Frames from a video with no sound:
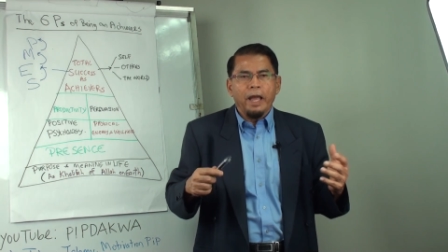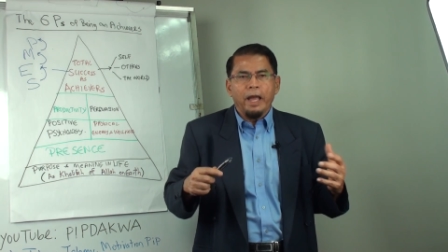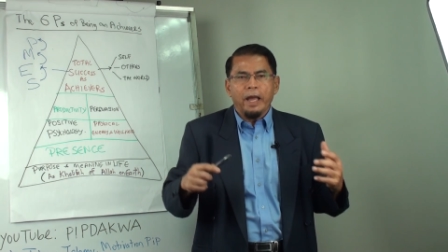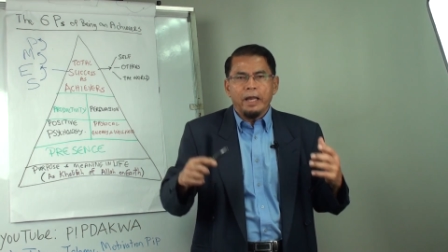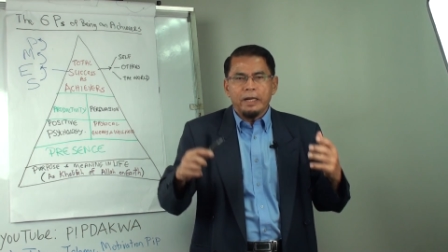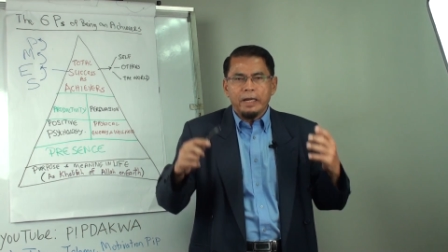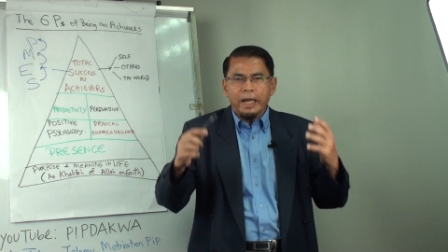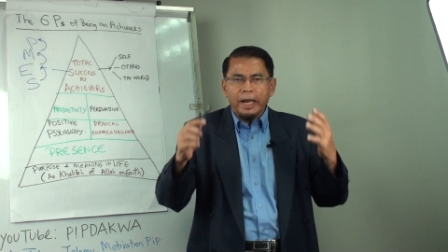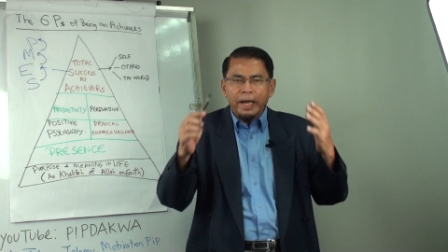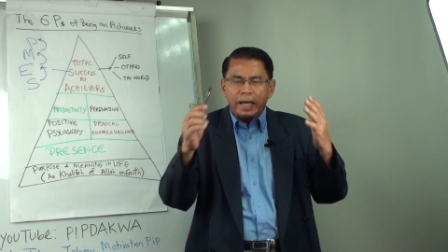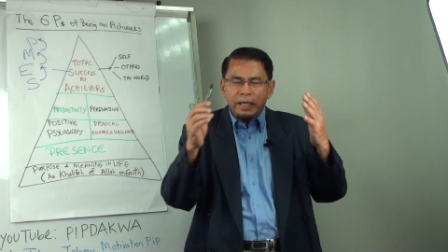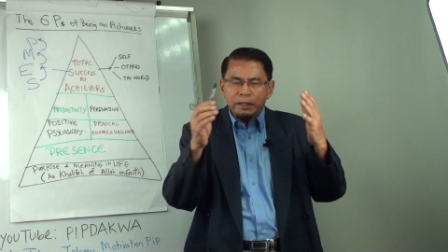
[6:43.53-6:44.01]

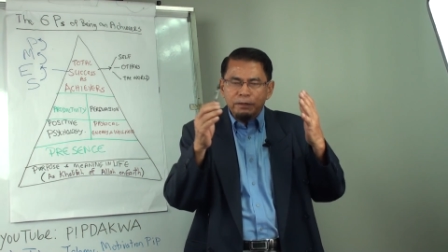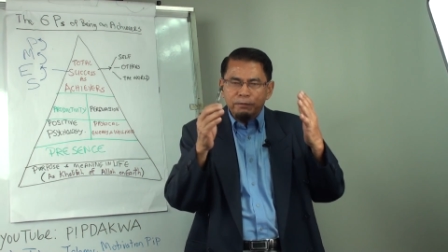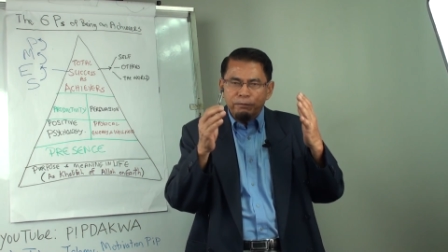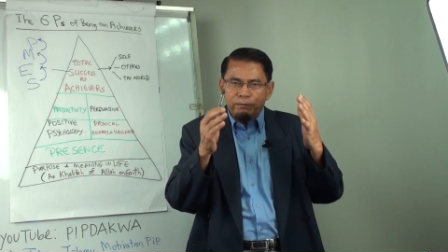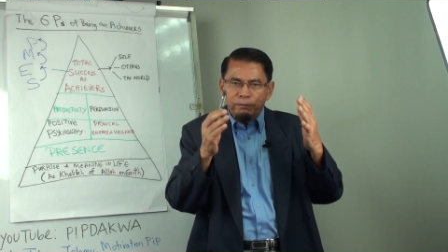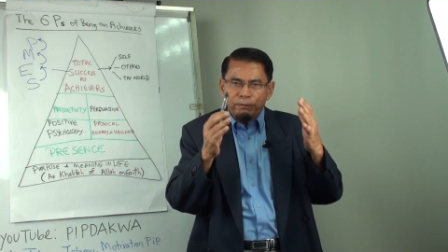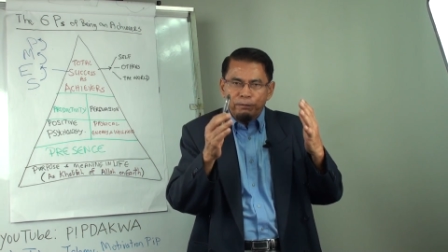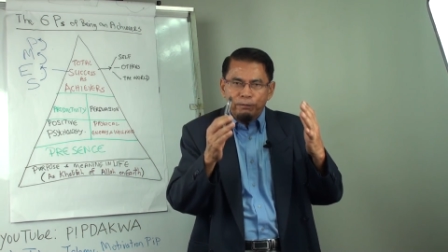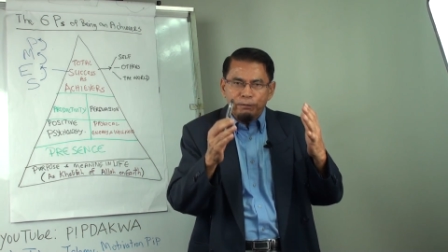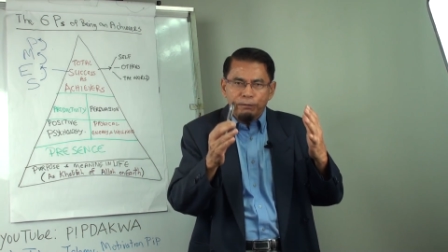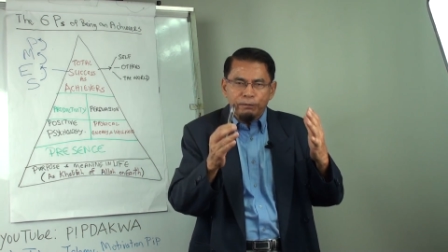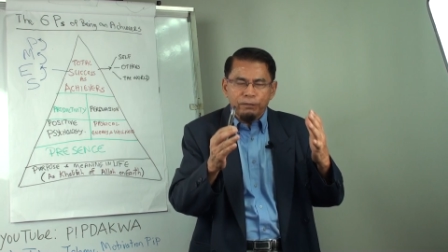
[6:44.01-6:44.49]
and let us
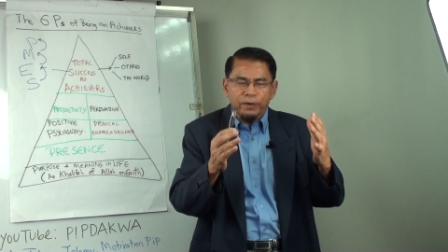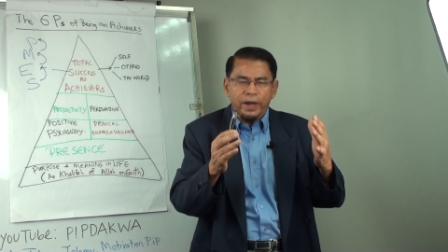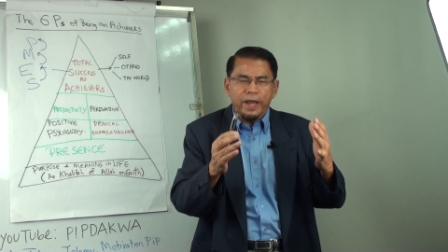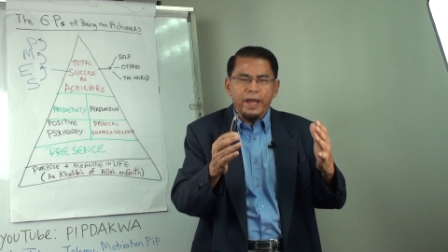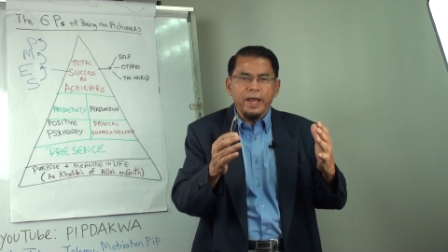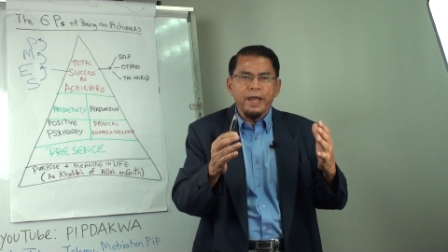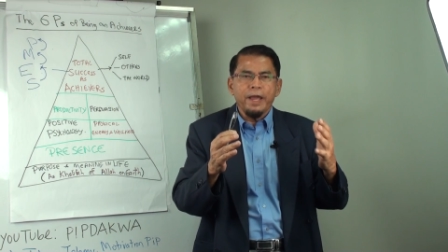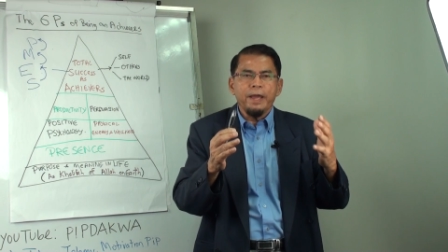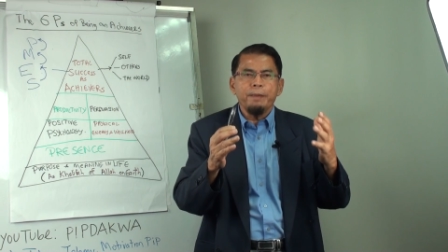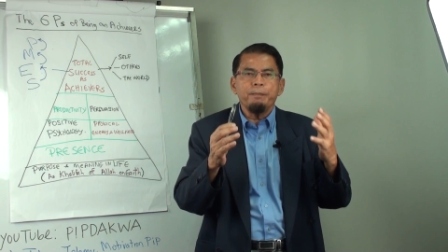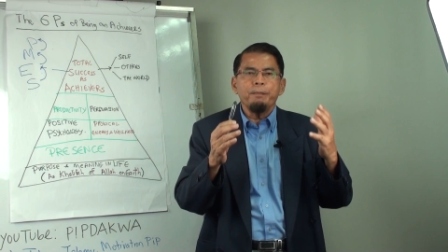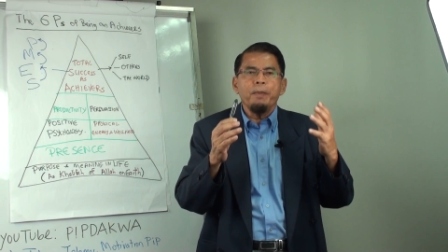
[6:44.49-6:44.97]

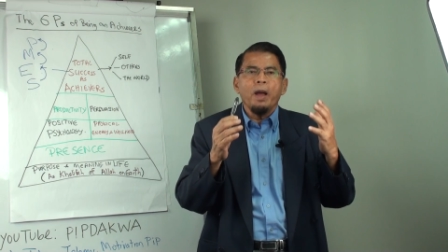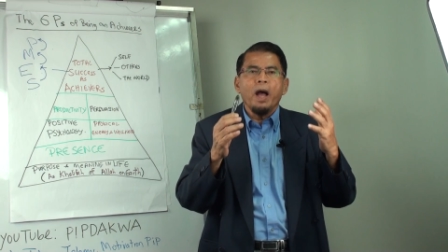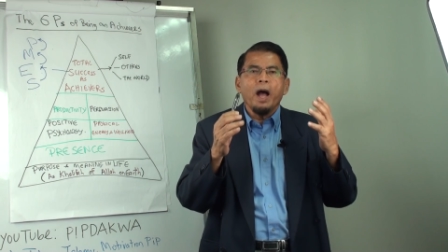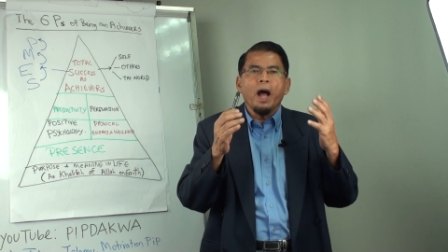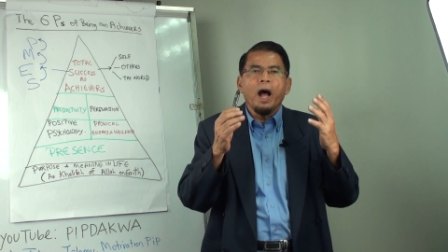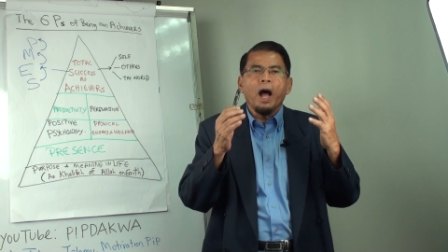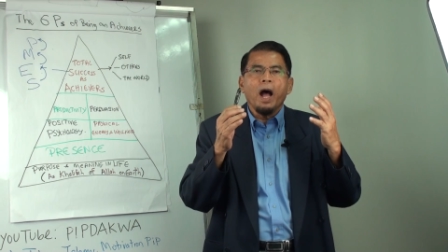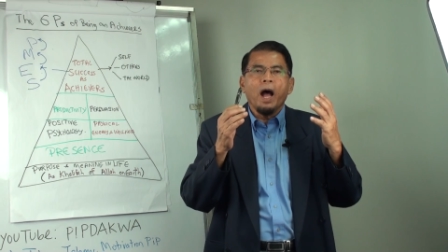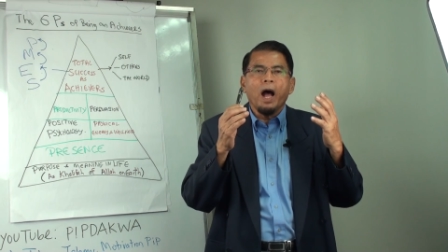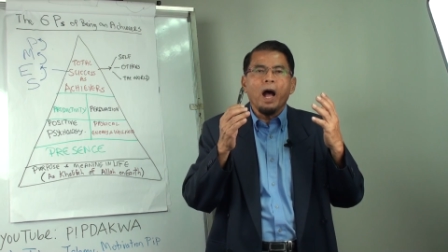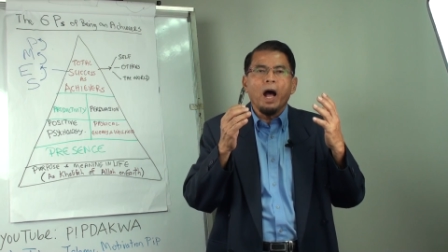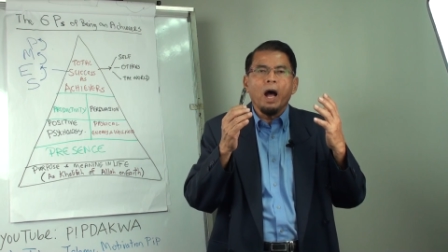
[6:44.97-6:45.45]
frame
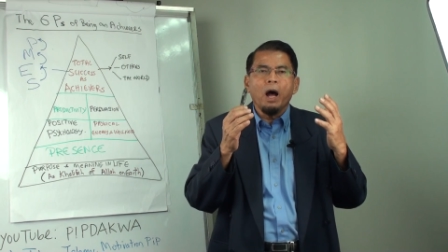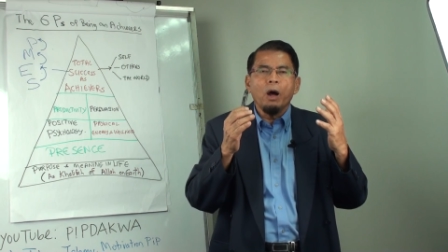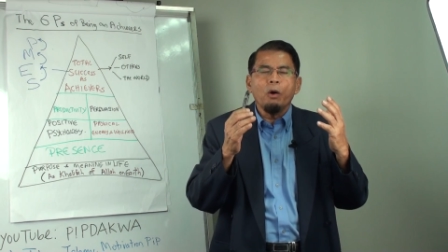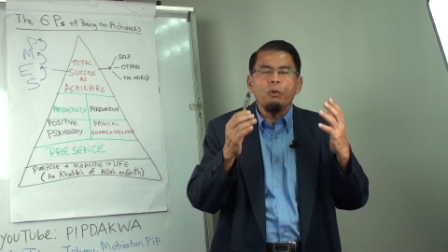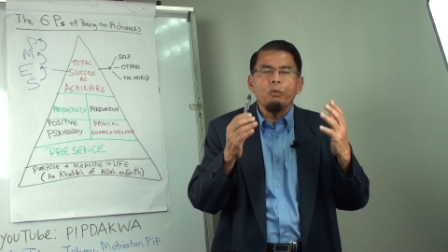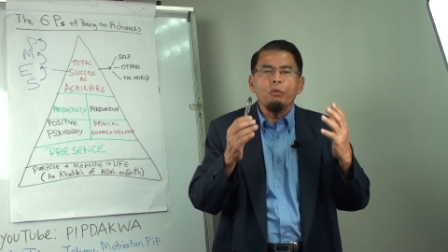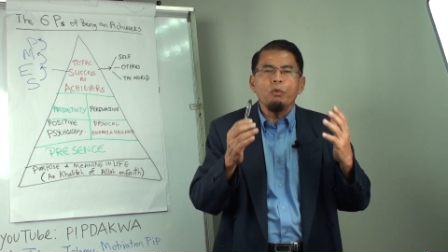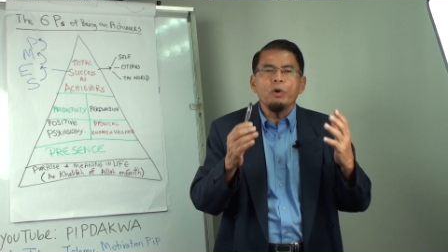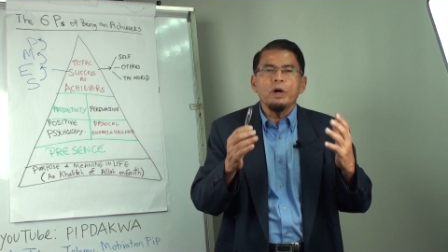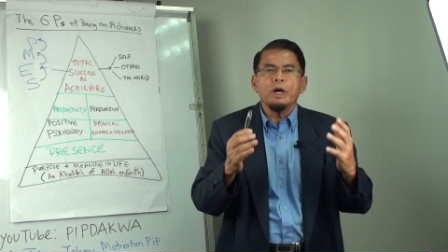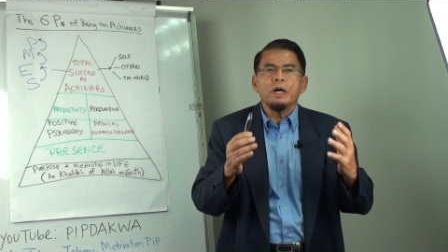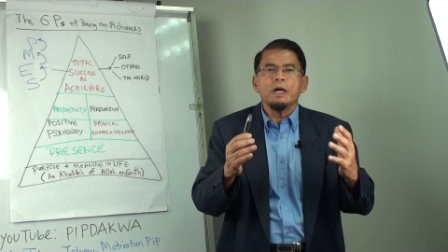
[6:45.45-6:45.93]

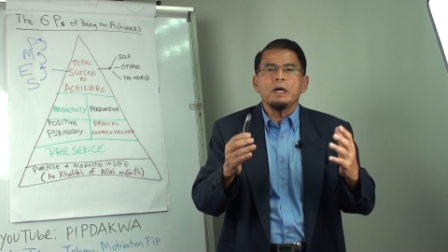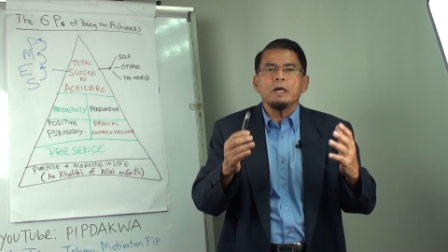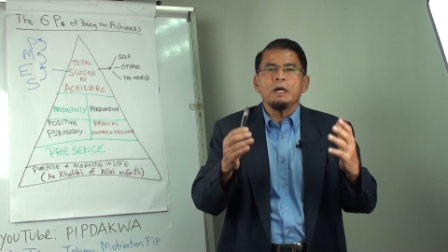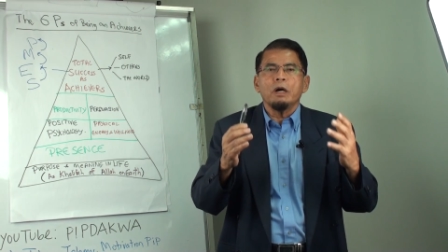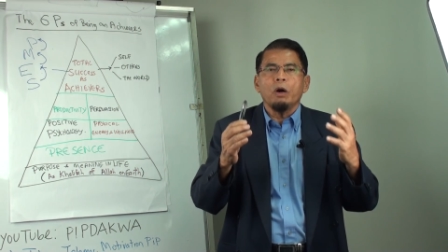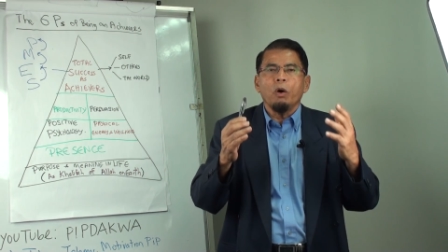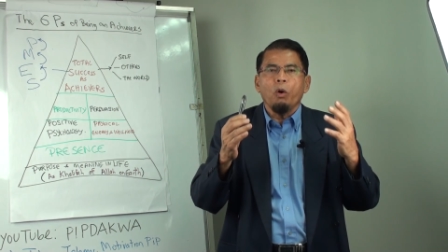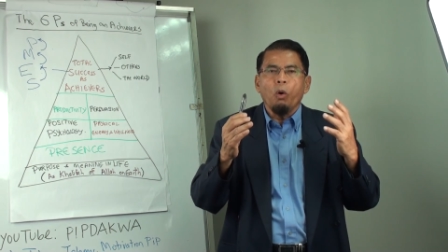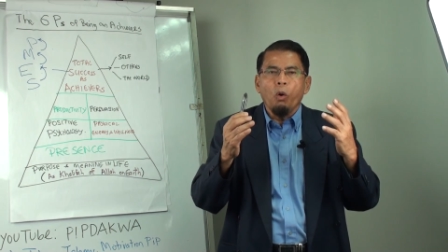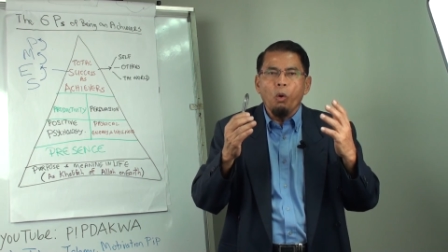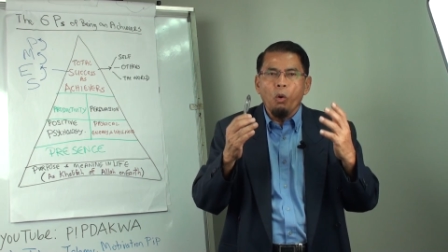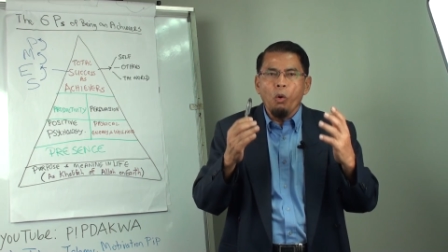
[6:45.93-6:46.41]

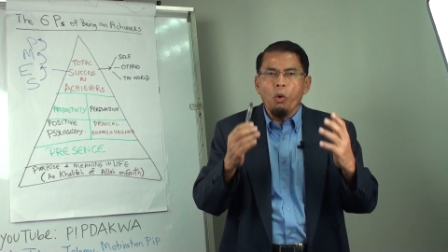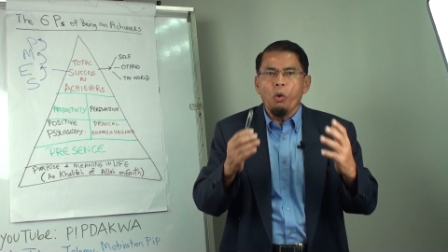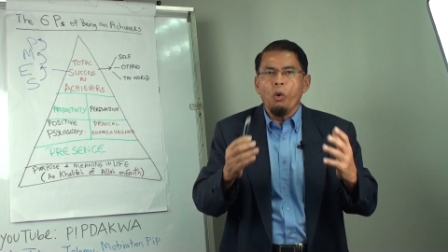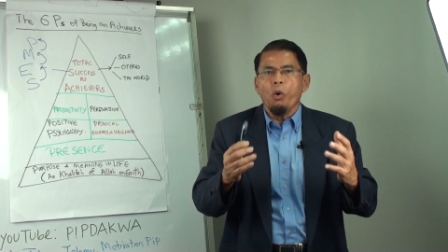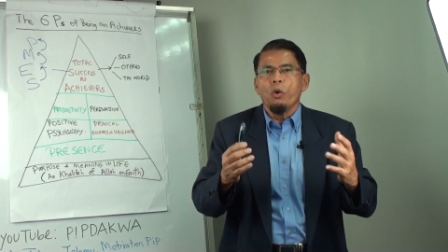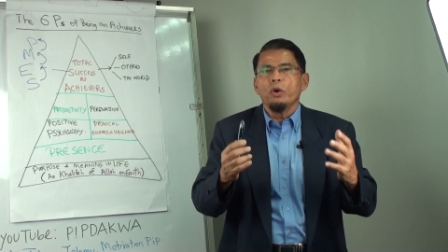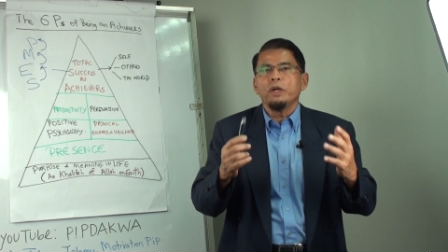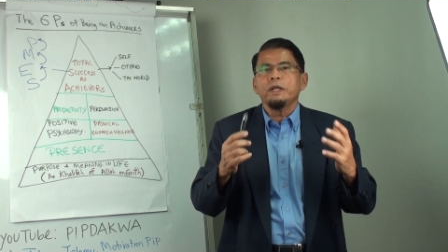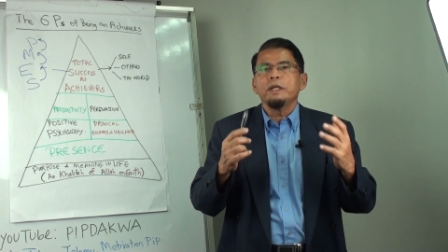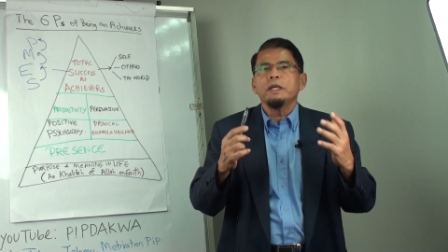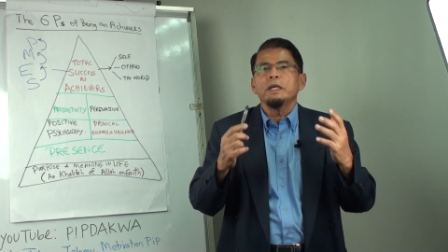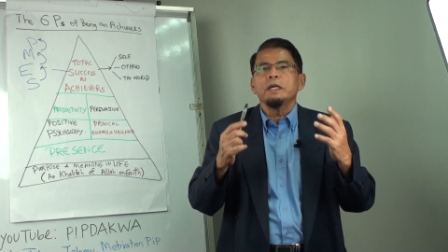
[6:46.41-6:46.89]
our
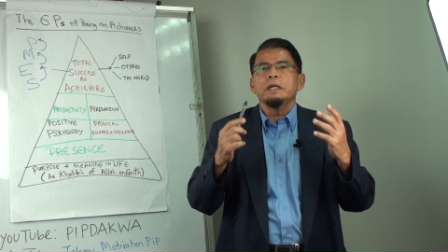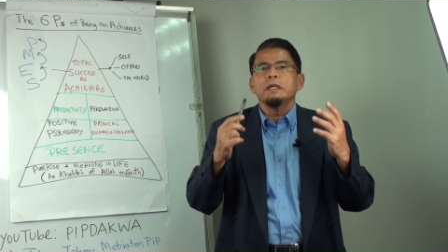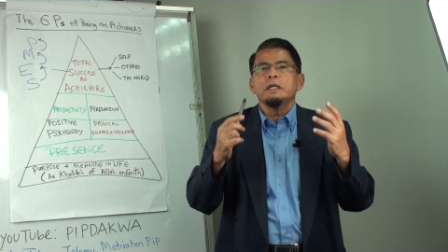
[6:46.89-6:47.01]
own